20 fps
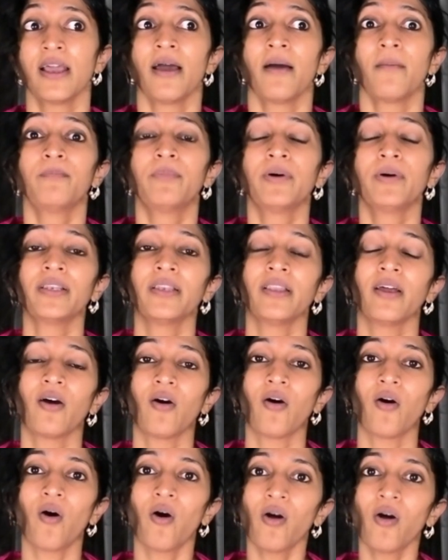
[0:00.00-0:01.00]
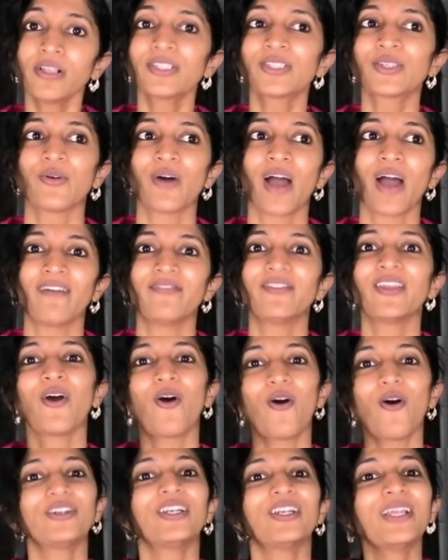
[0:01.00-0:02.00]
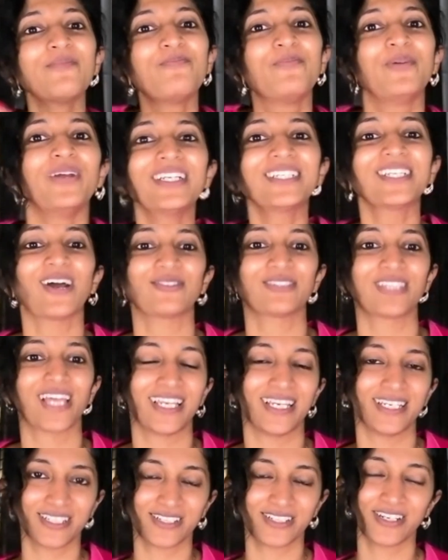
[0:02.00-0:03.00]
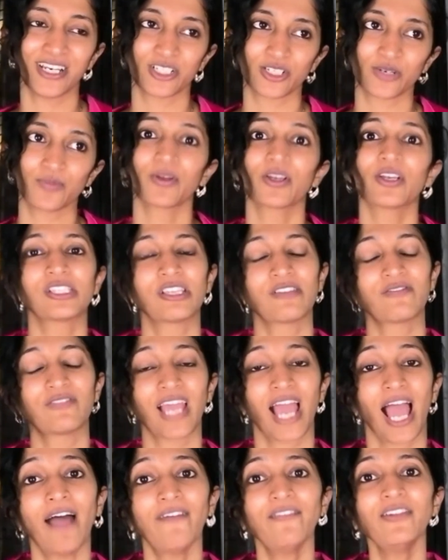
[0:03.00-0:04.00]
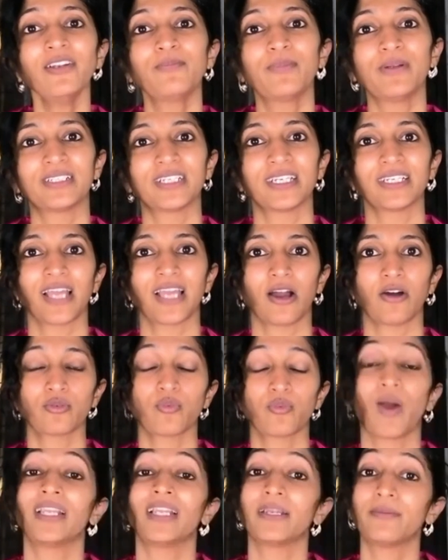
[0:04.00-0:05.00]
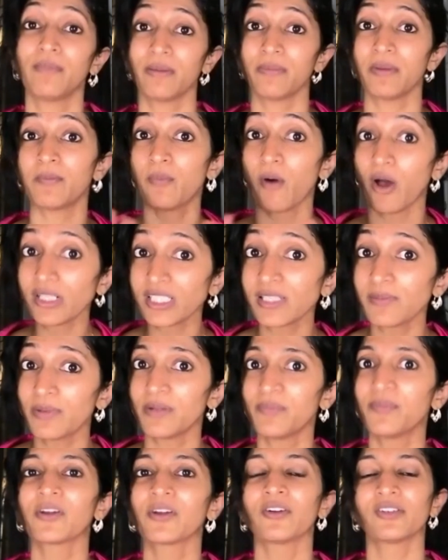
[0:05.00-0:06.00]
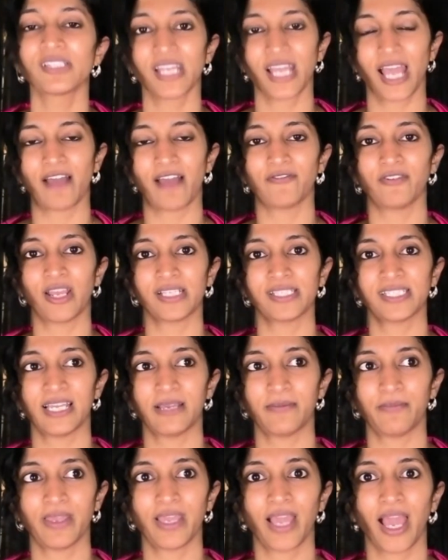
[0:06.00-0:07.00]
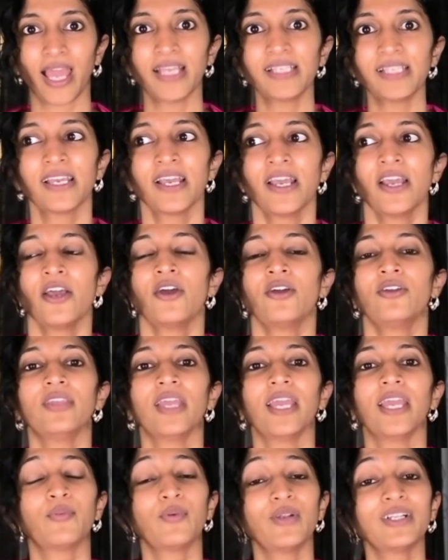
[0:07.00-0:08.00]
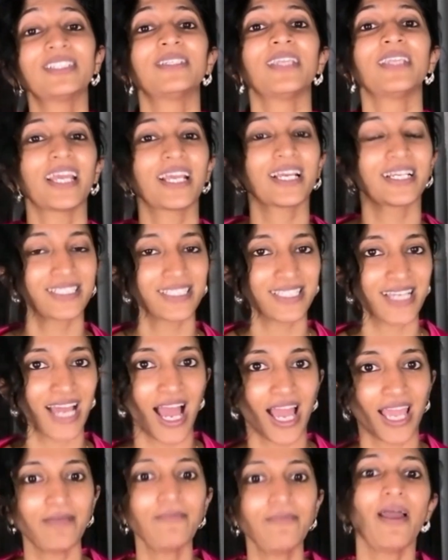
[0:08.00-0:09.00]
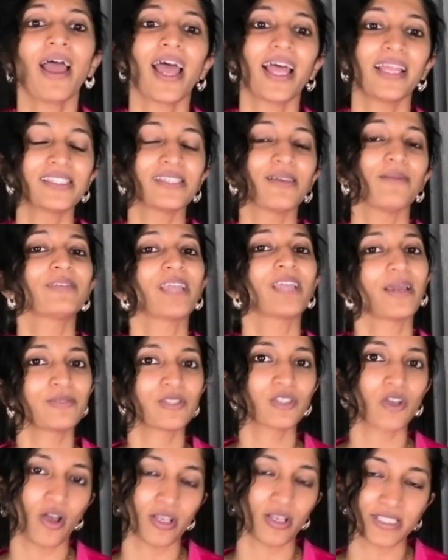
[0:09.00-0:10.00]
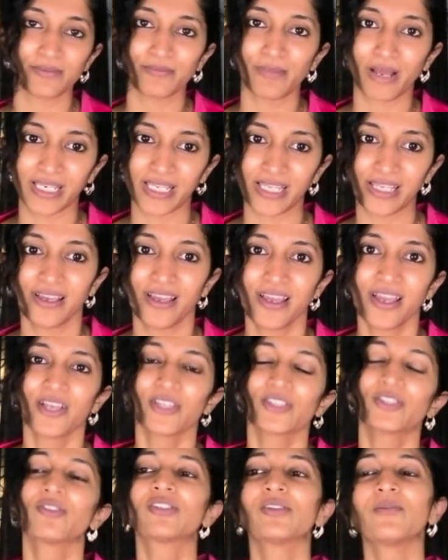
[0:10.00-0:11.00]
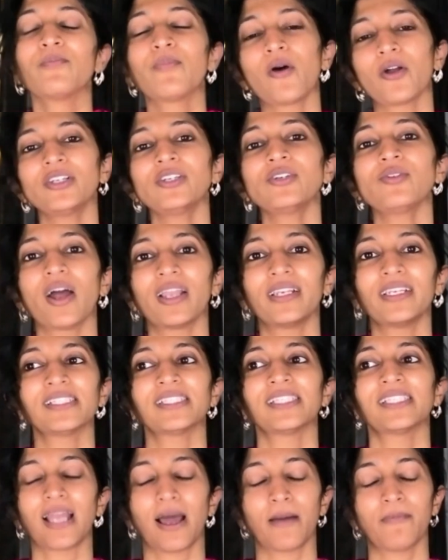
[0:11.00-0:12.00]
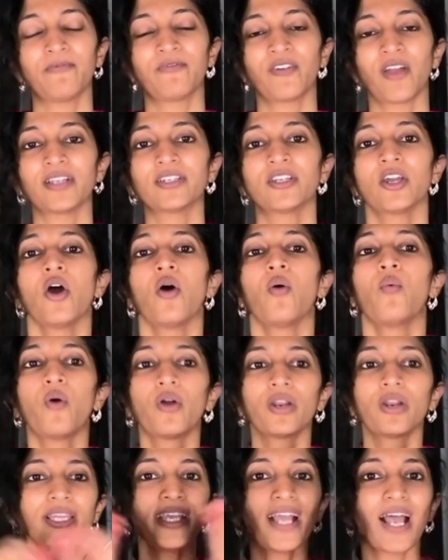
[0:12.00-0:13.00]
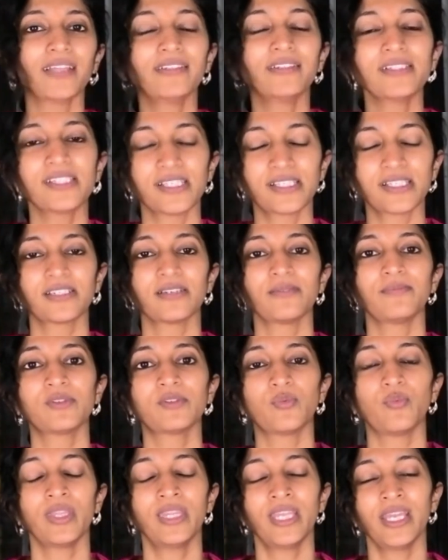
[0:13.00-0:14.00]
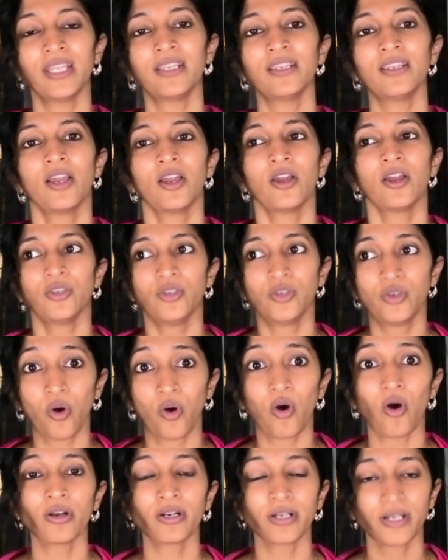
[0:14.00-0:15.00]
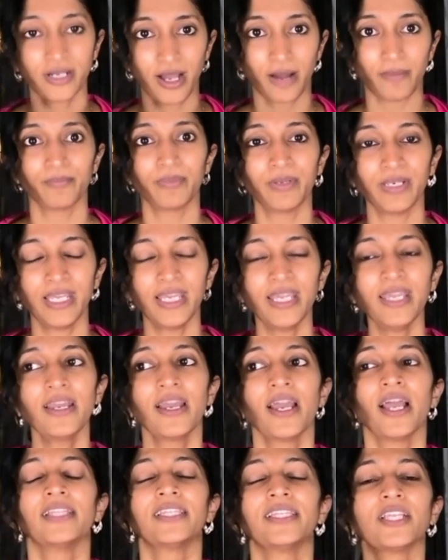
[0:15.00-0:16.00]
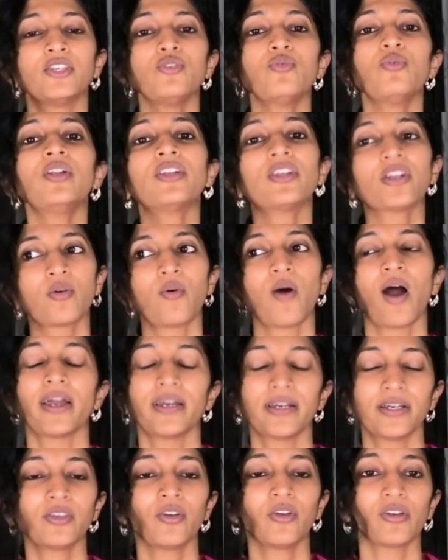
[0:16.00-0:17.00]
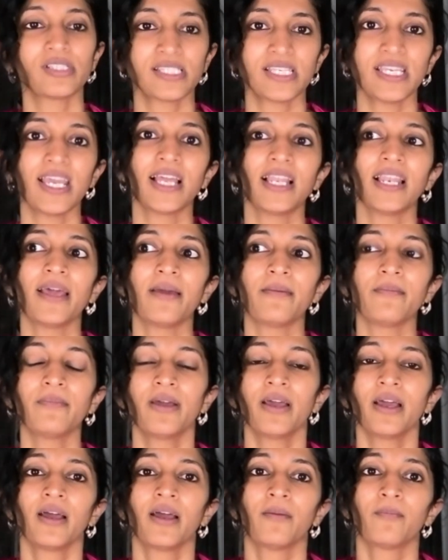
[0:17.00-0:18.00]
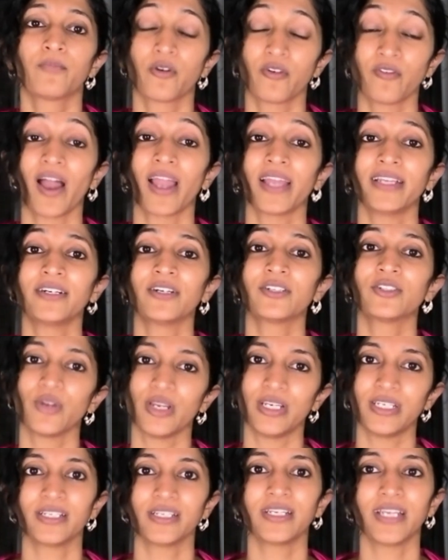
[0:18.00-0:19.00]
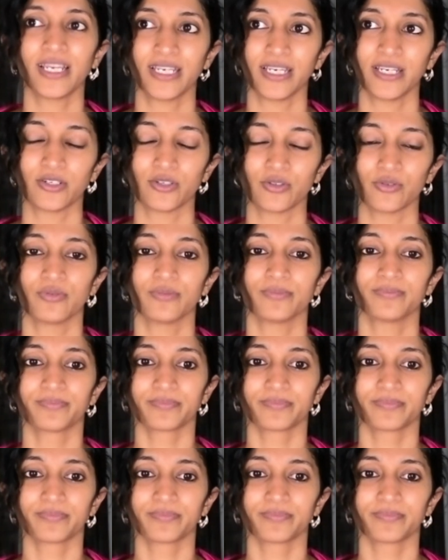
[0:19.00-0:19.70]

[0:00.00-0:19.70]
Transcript: But also, have they already built out that integration? Because if they haven't built it out, while it may be possible because they have REST APIs, it will take time and sometimes cost money. So it's important to understand upfront, what are the other systems within your company that you will require your CLM provider to integrate into?